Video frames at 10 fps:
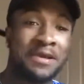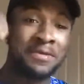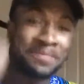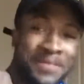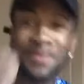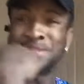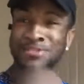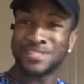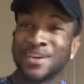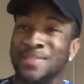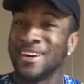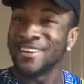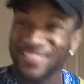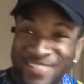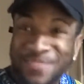Really, what you talking about?
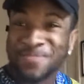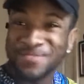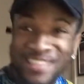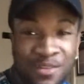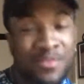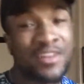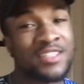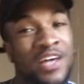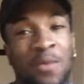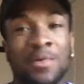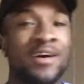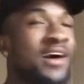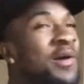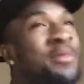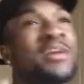Tell you what you talking about.
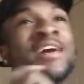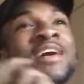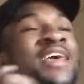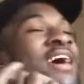I'm my name.